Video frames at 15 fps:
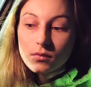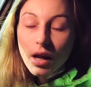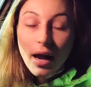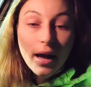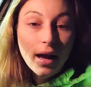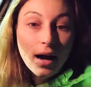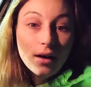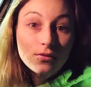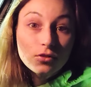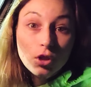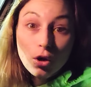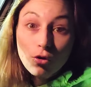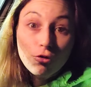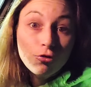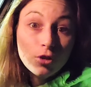I have
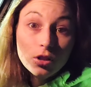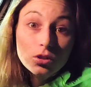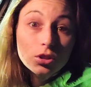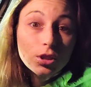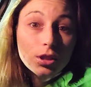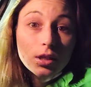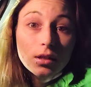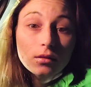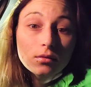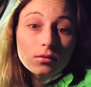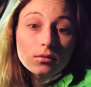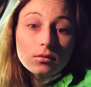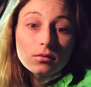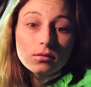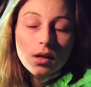no filter.
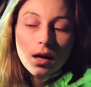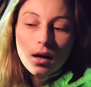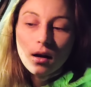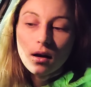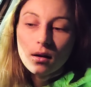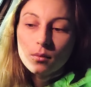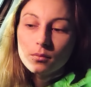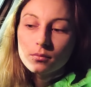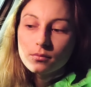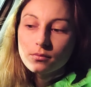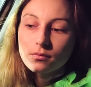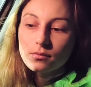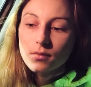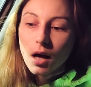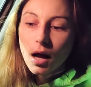Um,
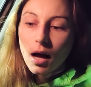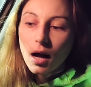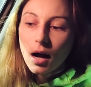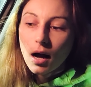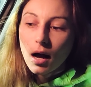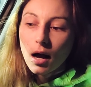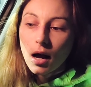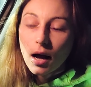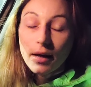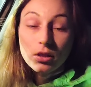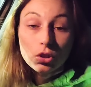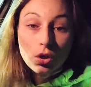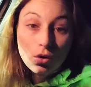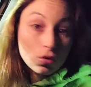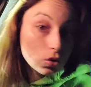I
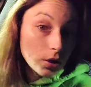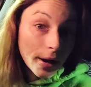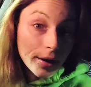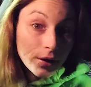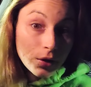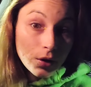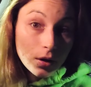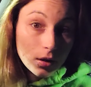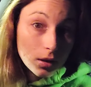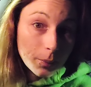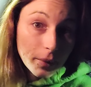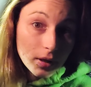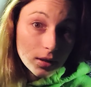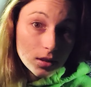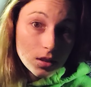don't try and hurt
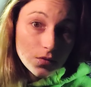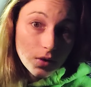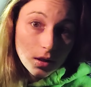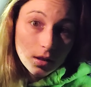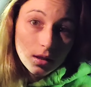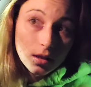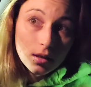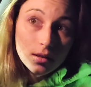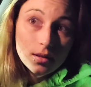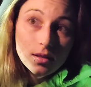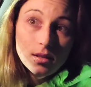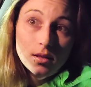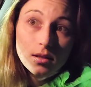anybody's feelings.